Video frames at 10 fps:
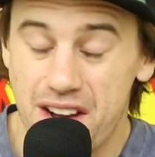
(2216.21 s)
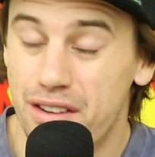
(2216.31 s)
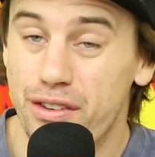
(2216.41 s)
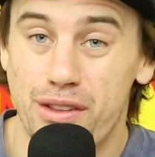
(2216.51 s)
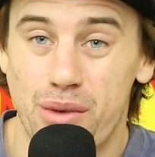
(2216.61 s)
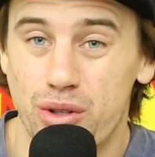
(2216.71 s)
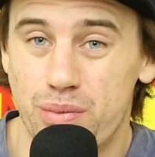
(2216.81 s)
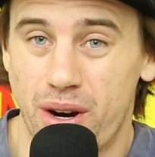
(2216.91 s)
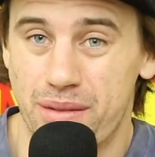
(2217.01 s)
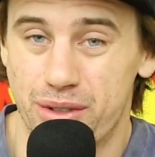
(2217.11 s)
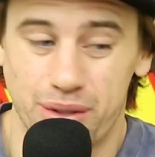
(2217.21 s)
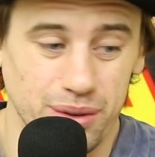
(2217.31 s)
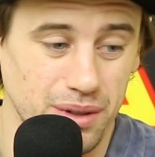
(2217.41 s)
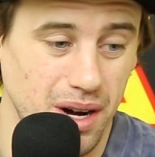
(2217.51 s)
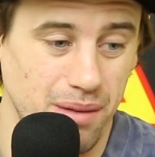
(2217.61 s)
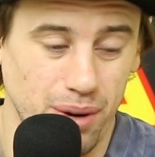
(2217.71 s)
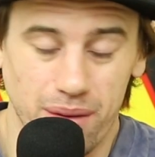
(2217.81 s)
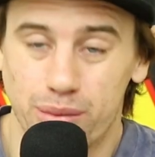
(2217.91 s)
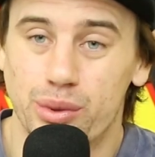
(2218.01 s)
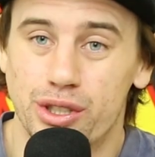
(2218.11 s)
for the most part, dude, I'm
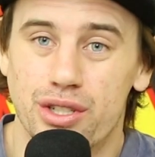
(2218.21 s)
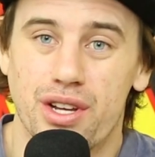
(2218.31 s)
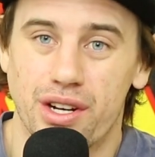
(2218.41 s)
probably just